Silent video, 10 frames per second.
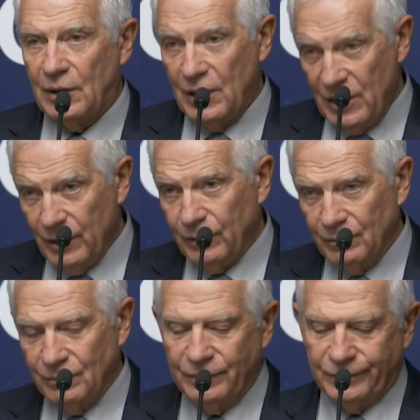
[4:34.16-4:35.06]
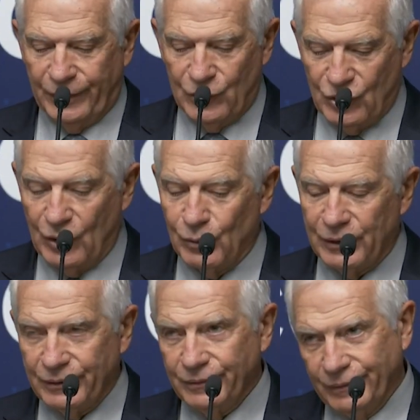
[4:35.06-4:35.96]
year in
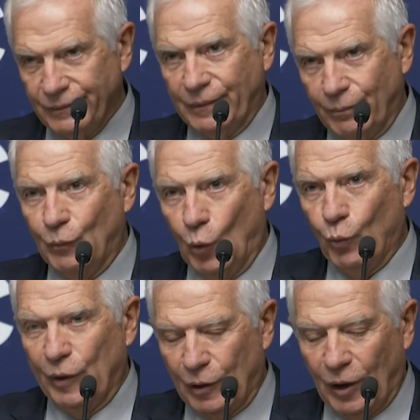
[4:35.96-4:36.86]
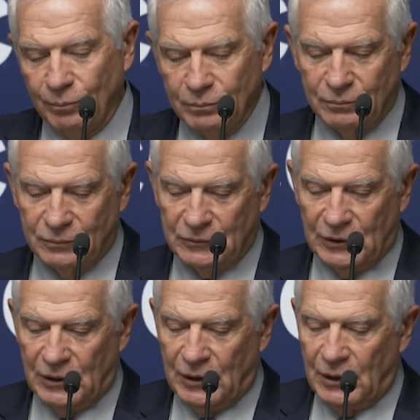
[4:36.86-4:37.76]
singular, more will come.
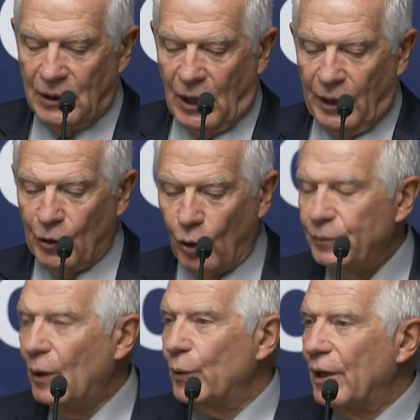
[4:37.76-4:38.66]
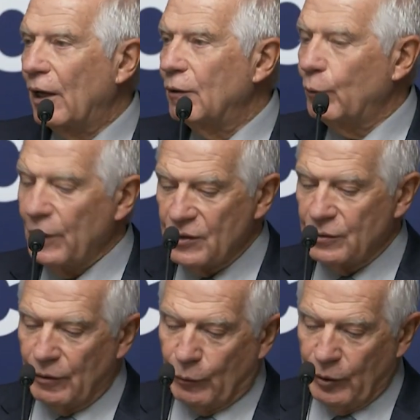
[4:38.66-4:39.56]
And I hope that we can reach
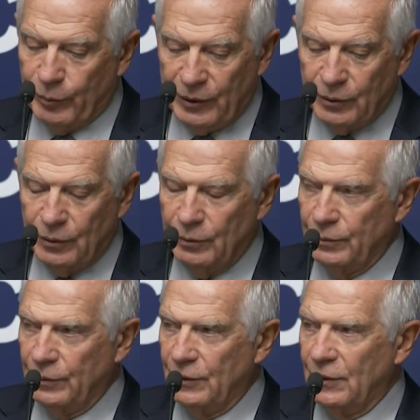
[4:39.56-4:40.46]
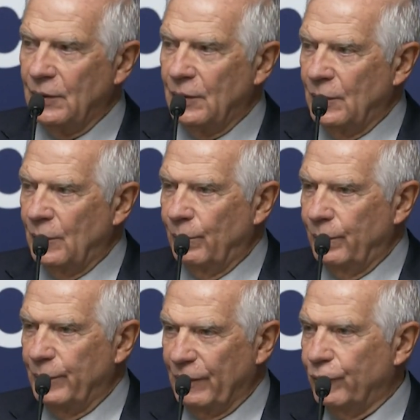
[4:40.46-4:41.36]
an agreement
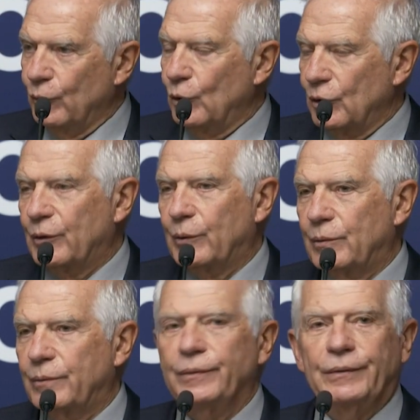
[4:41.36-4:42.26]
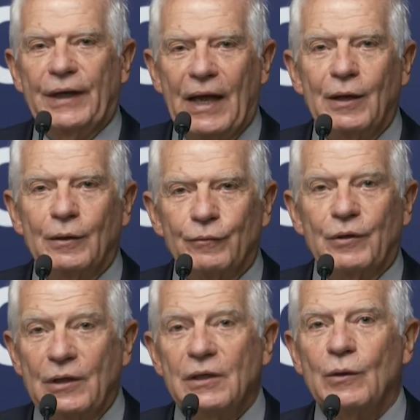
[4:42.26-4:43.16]
before the end of
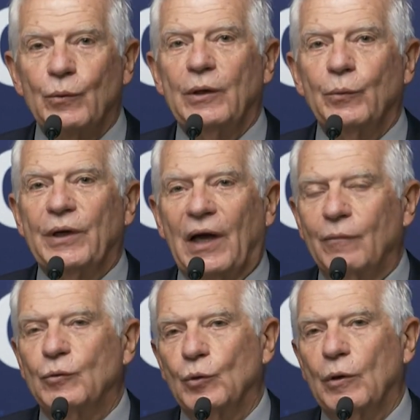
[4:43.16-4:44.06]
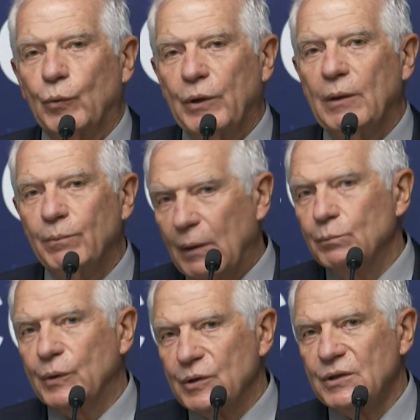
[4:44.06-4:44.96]
the year when we have to agree,
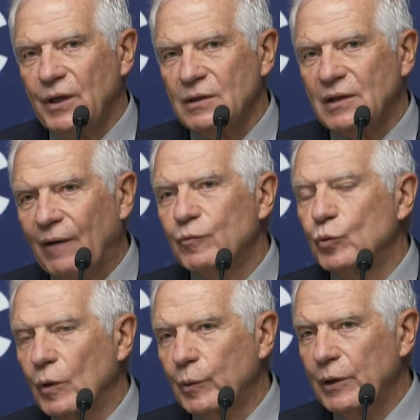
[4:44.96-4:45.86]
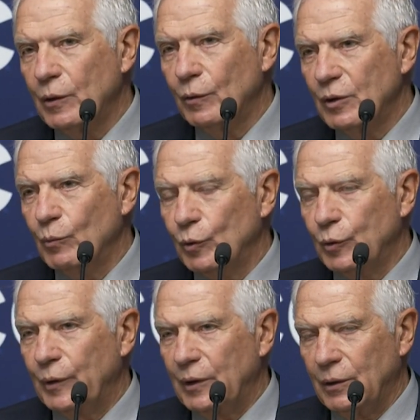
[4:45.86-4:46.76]
member states have to agree on the, multi,
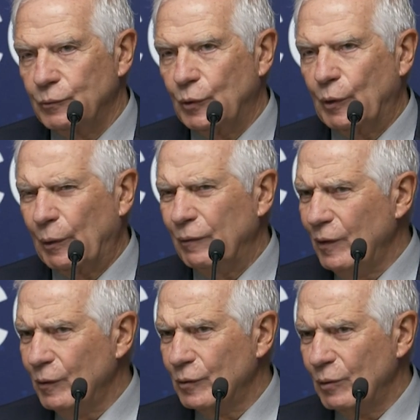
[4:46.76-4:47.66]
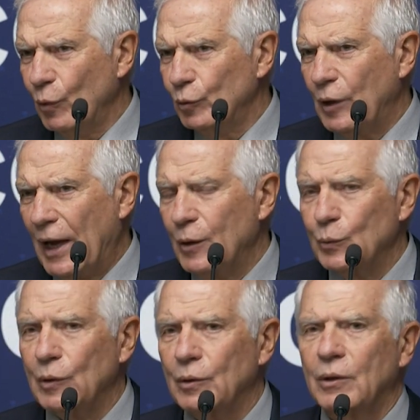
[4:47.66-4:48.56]
um, the review of the
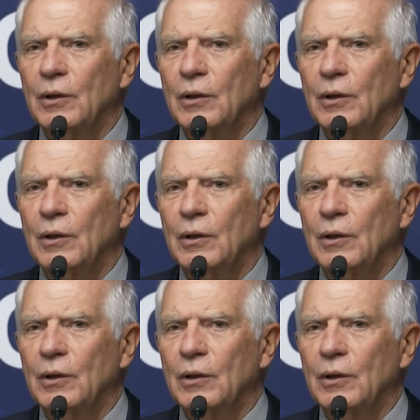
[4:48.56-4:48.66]
multi-annual